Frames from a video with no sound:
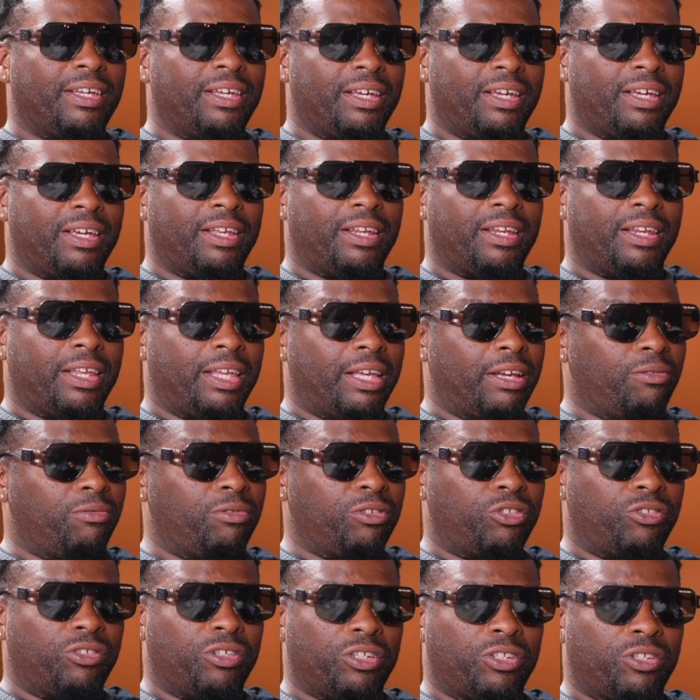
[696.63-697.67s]
And it
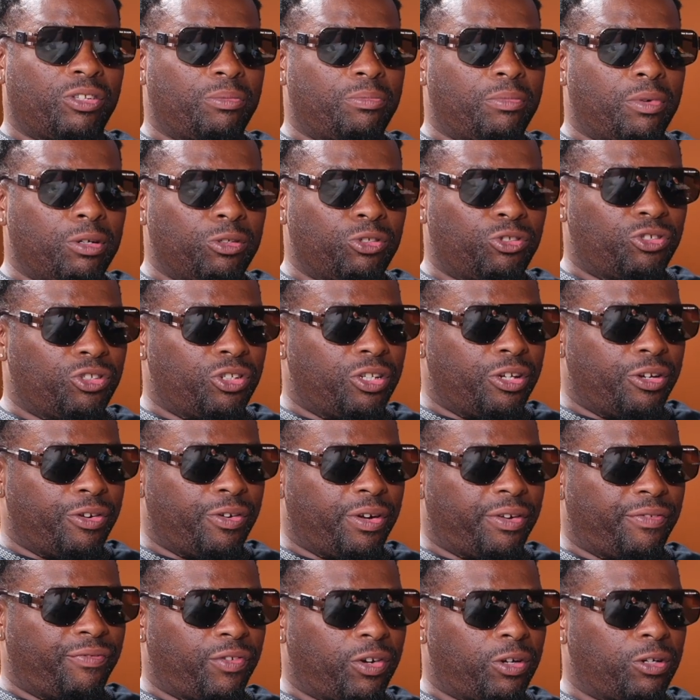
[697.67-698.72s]
was just the most
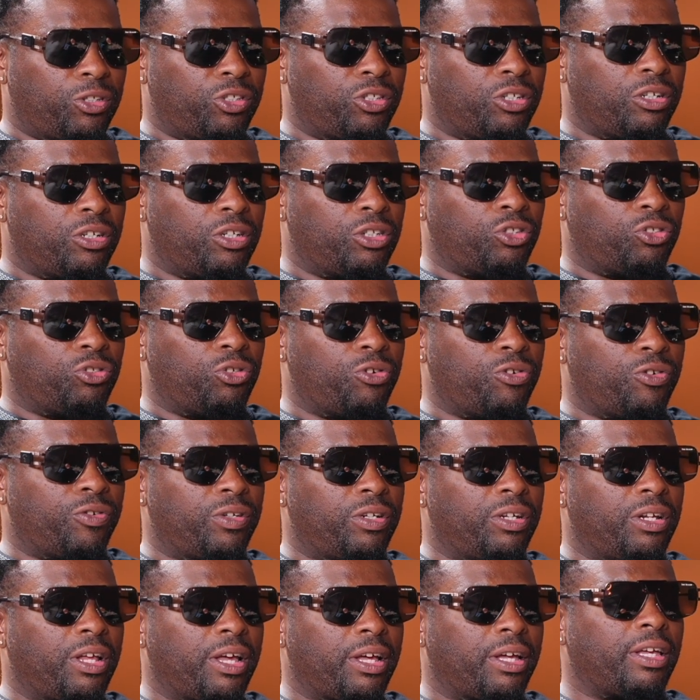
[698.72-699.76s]
generic version of the story
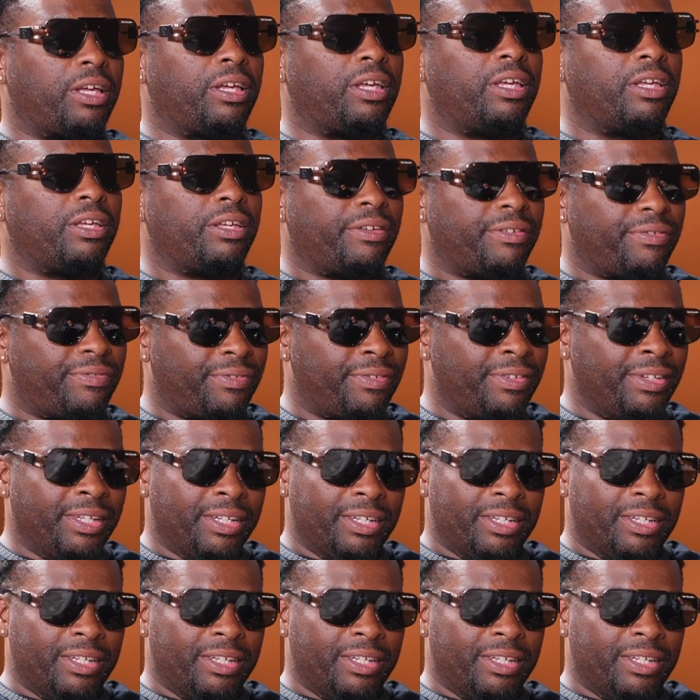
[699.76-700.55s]
that I could give.